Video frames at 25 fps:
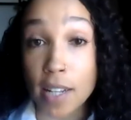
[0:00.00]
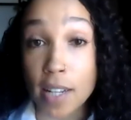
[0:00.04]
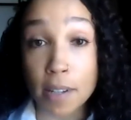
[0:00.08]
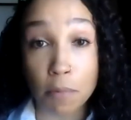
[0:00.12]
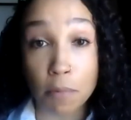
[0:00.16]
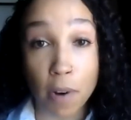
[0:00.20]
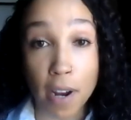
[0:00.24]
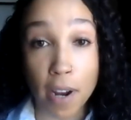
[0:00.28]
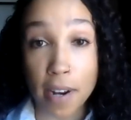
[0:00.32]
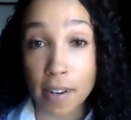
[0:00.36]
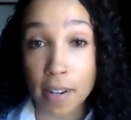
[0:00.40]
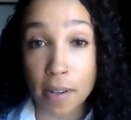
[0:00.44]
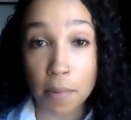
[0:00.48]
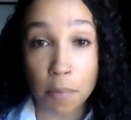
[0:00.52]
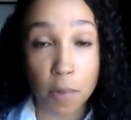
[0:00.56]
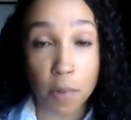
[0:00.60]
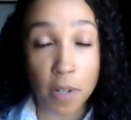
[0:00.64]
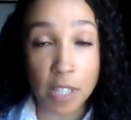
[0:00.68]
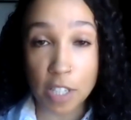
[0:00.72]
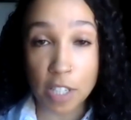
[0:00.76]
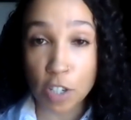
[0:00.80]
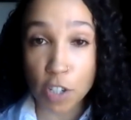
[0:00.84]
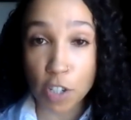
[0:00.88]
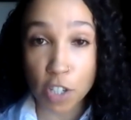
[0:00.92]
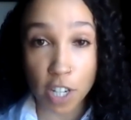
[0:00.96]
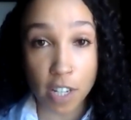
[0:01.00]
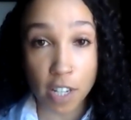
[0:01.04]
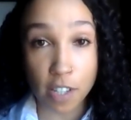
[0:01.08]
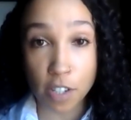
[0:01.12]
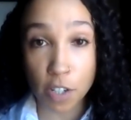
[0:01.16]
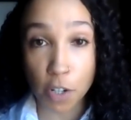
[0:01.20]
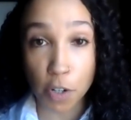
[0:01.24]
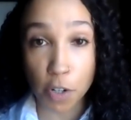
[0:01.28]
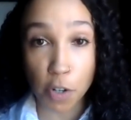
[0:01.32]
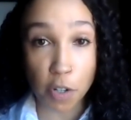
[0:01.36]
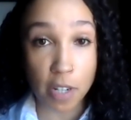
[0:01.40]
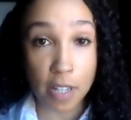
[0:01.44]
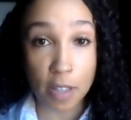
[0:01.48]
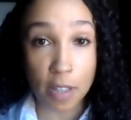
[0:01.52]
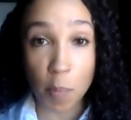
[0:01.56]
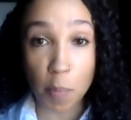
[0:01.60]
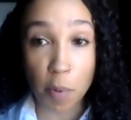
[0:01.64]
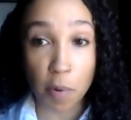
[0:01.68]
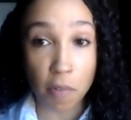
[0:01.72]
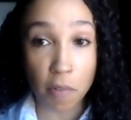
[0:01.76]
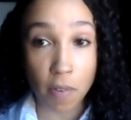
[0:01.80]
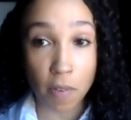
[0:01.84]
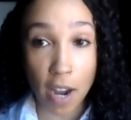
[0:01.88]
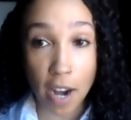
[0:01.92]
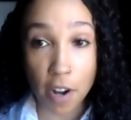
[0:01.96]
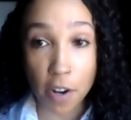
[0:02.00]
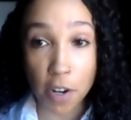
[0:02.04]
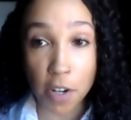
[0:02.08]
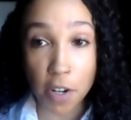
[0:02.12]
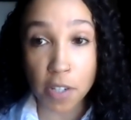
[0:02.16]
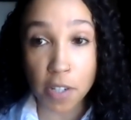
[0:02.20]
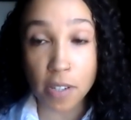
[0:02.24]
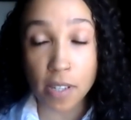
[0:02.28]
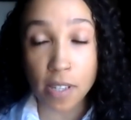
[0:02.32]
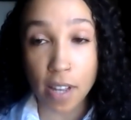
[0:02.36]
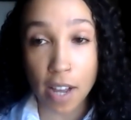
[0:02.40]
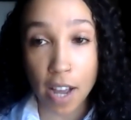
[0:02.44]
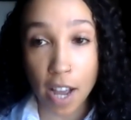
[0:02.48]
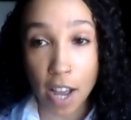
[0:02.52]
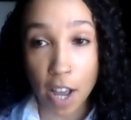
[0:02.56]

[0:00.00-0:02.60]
It wasn't just hurting the providers.